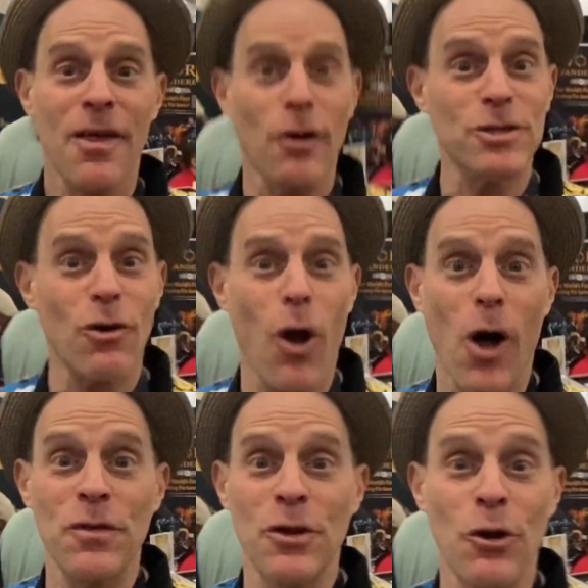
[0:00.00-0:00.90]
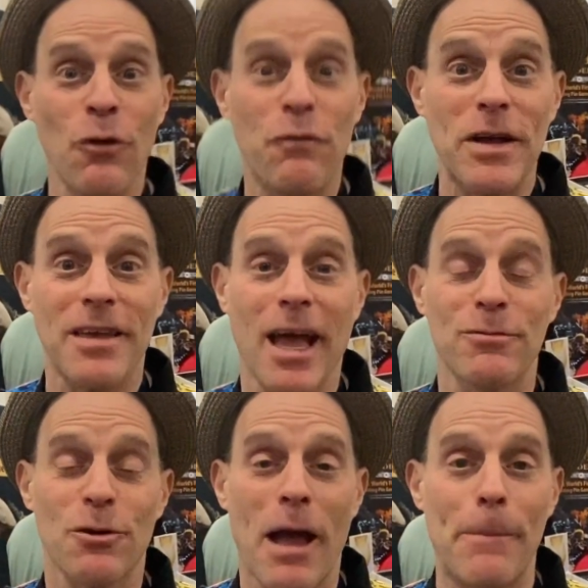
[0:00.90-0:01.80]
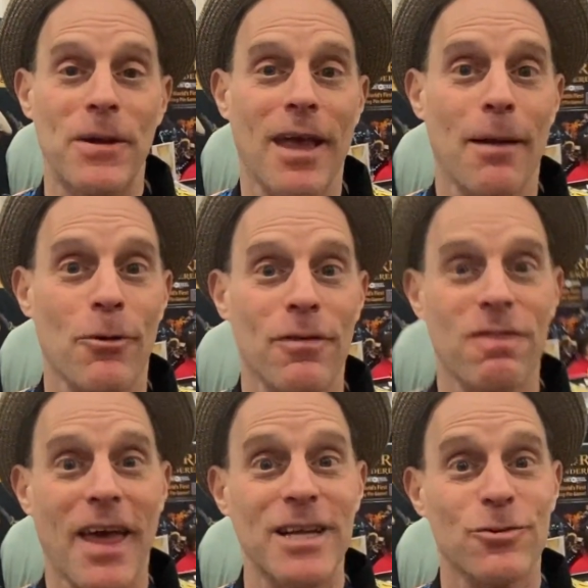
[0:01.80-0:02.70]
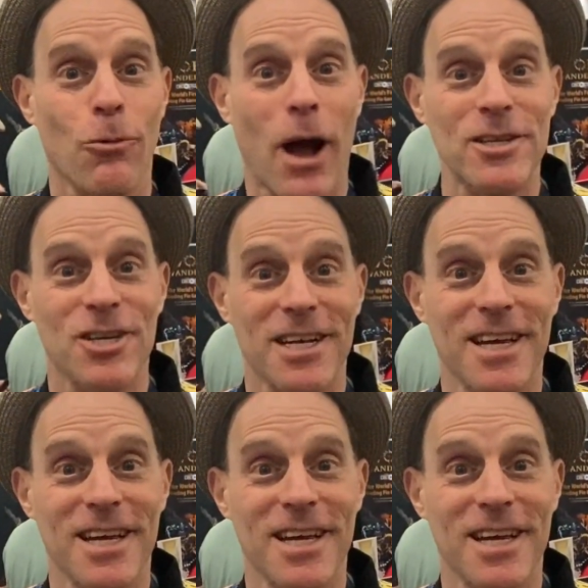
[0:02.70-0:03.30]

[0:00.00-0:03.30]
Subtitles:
Those are all new fun games from Happy Camper. Thanks for watching.